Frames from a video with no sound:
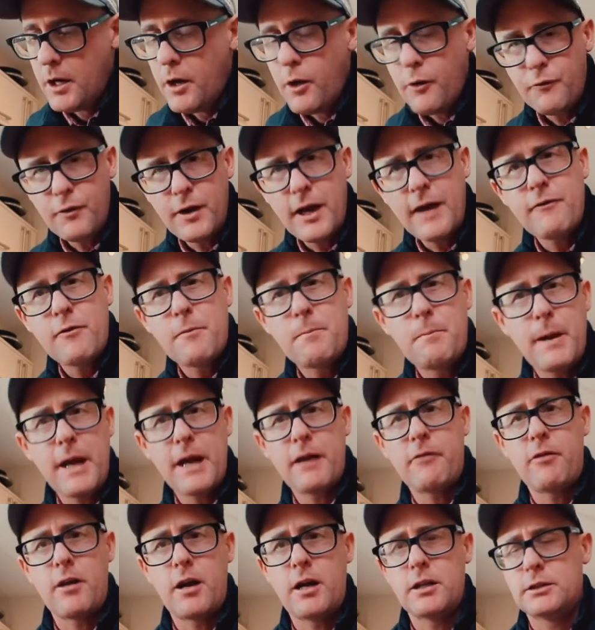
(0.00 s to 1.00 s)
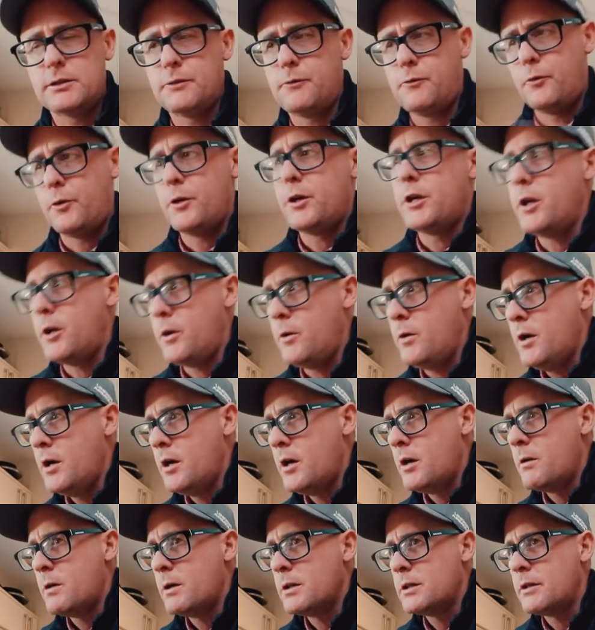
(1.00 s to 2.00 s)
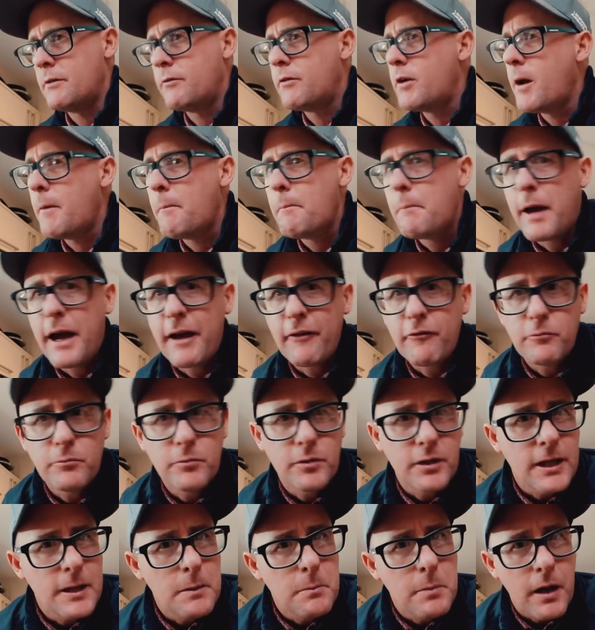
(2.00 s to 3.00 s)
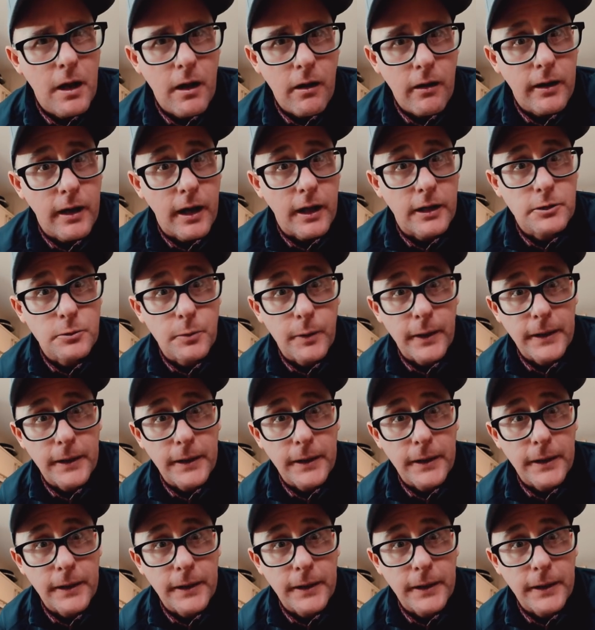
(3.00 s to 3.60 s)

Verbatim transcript: I hopefully have a better answer for you once I've come back from TPI next